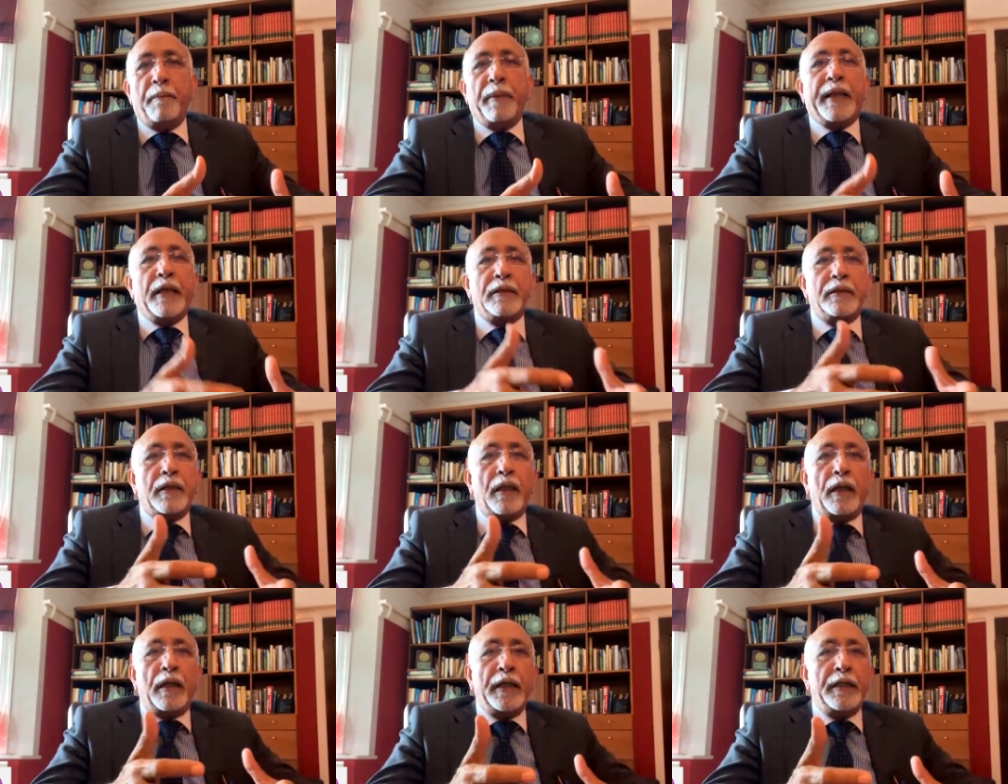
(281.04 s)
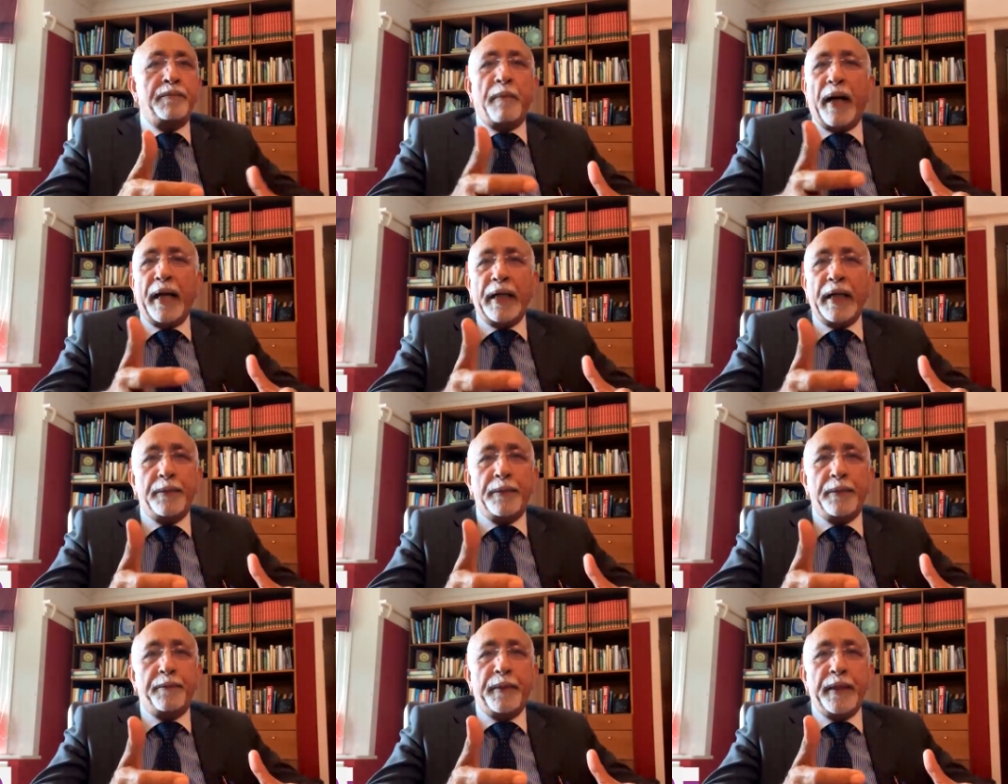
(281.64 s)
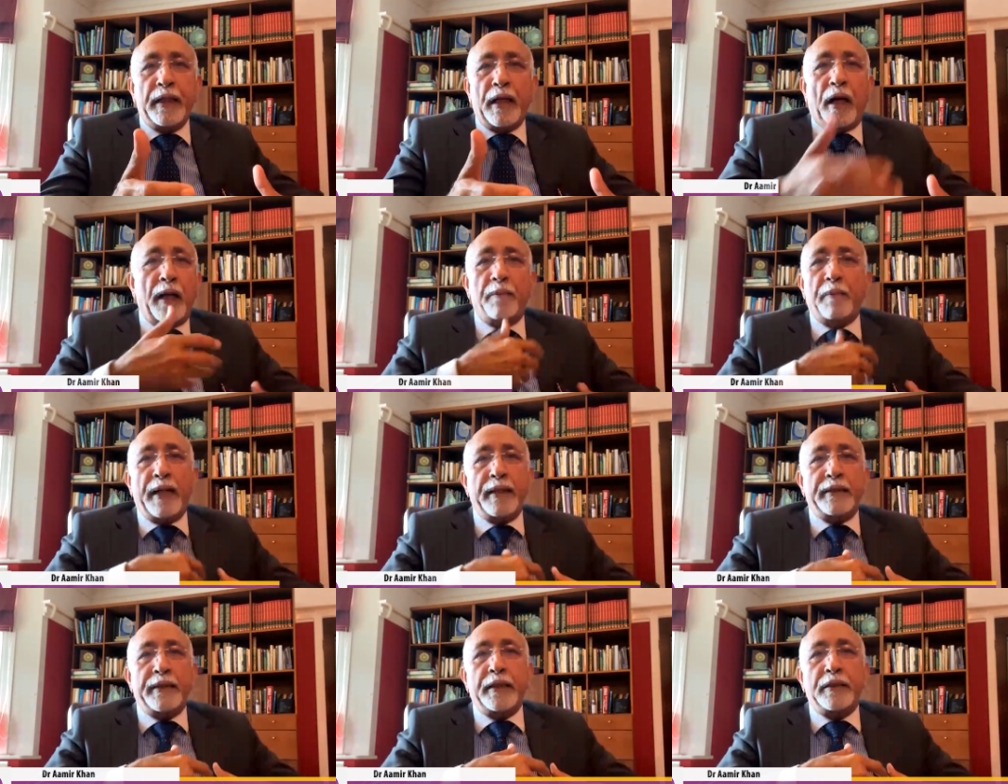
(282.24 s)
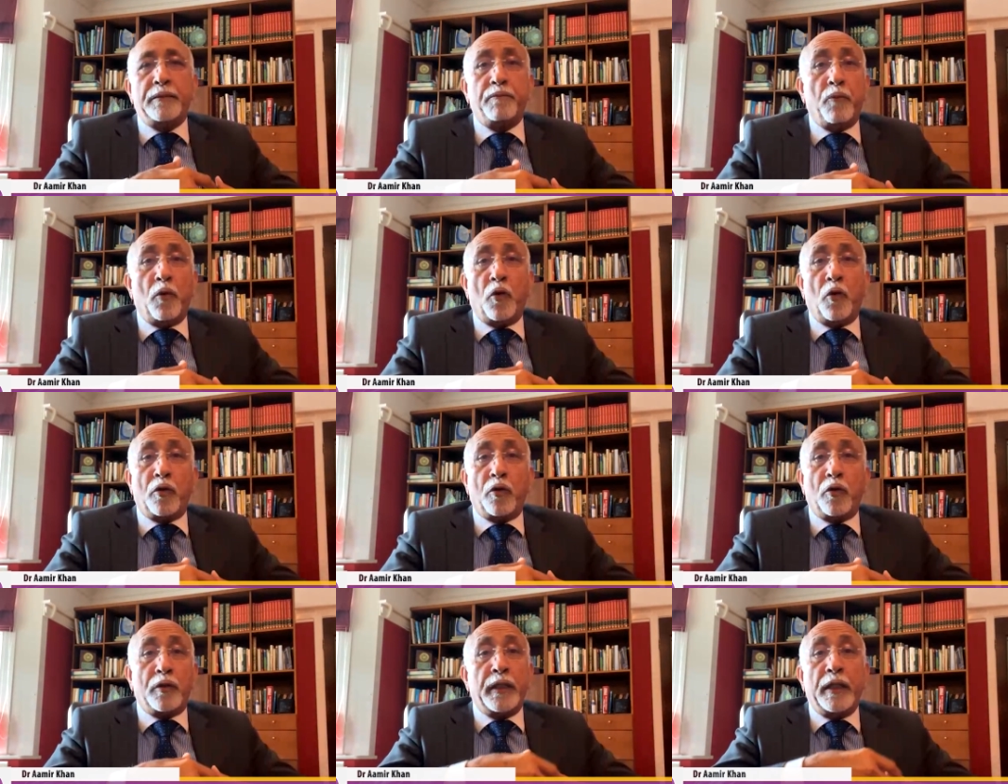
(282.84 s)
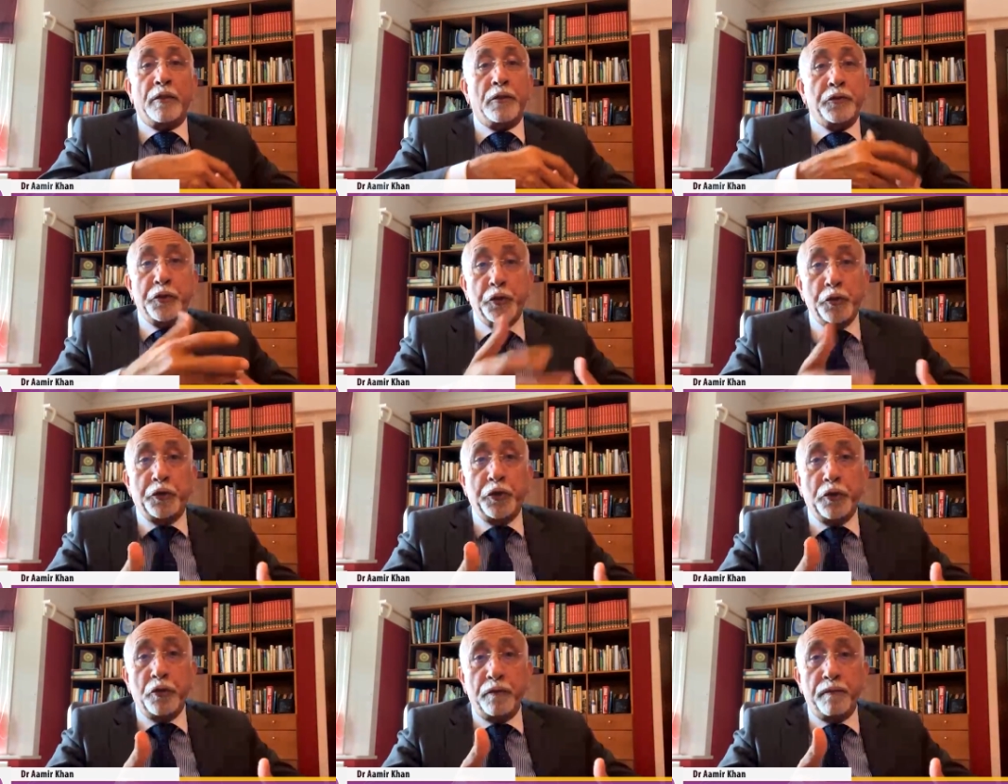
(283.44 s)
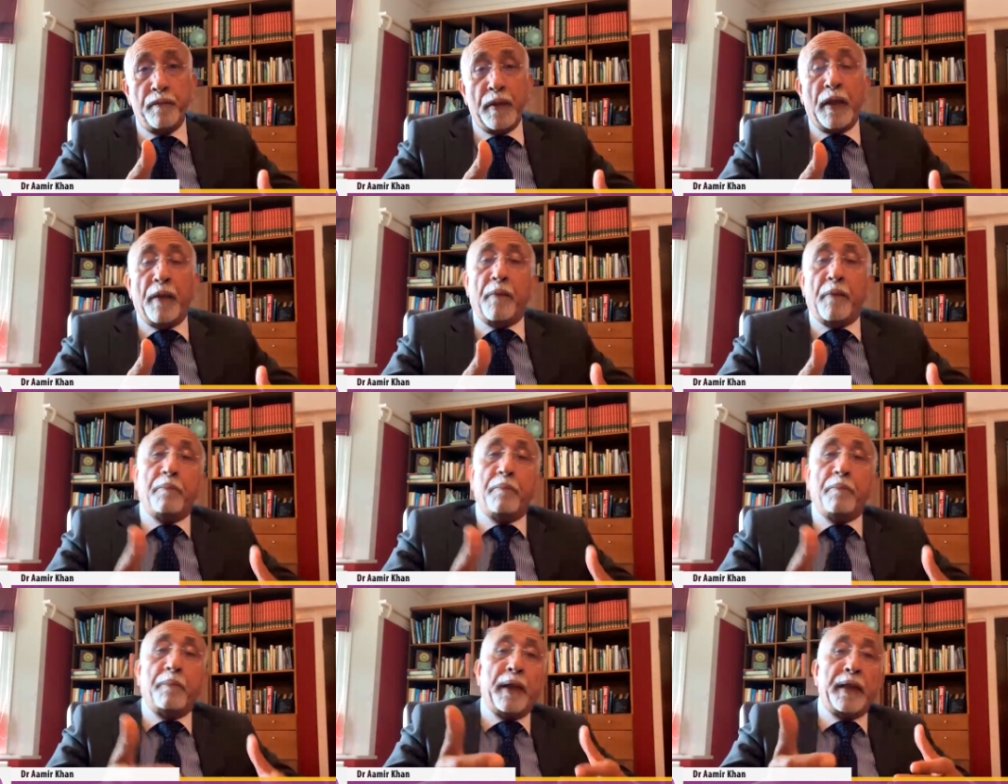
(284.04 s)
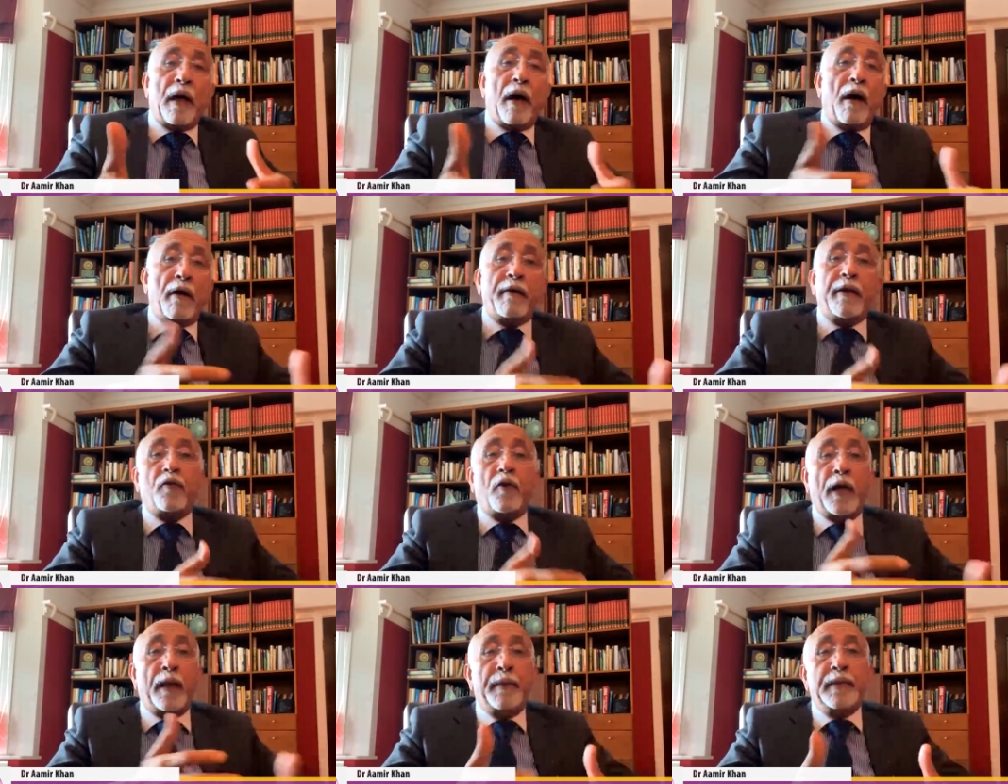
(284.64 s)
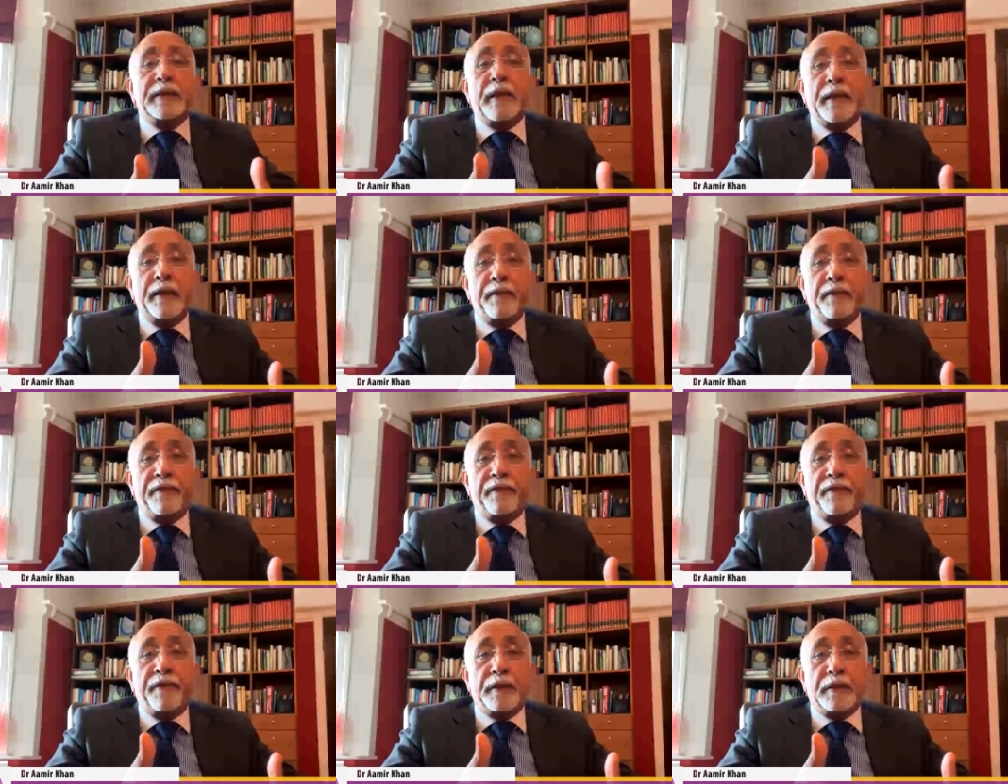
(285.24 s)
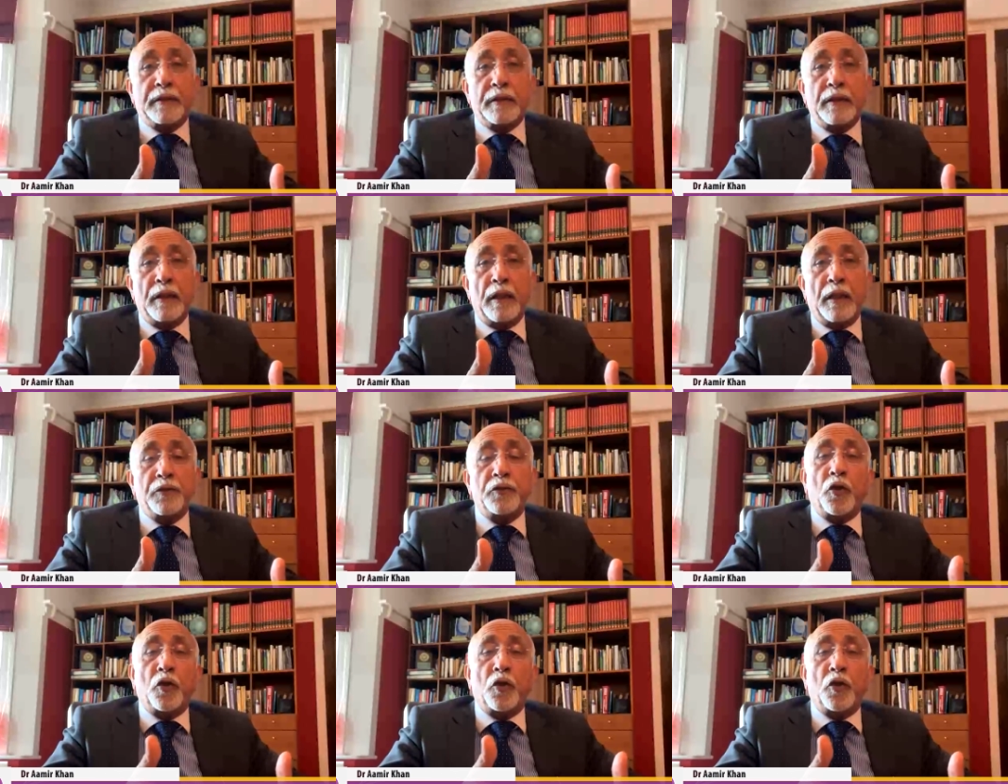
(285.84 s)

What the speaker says: Because it might be, I might eat more than you do, but our requirements are different.